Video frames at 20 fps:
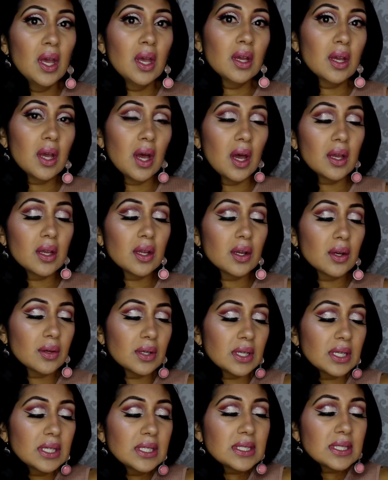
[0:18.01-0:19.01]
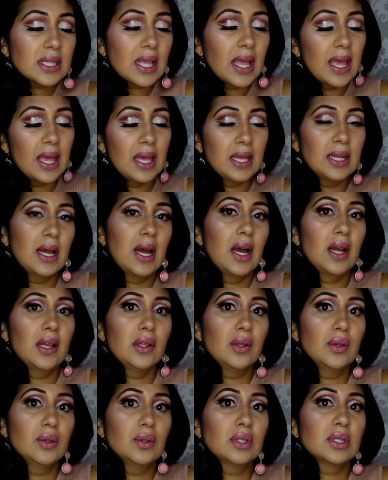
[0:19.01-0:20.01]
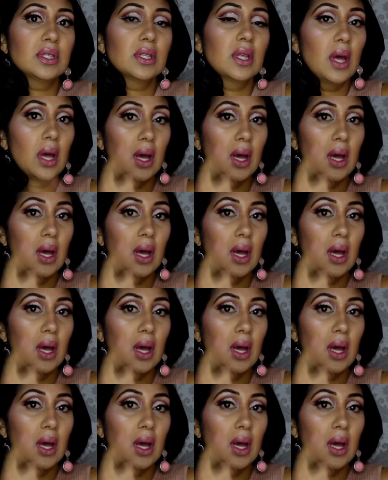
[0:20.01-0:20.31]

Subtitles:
cut crease, and I use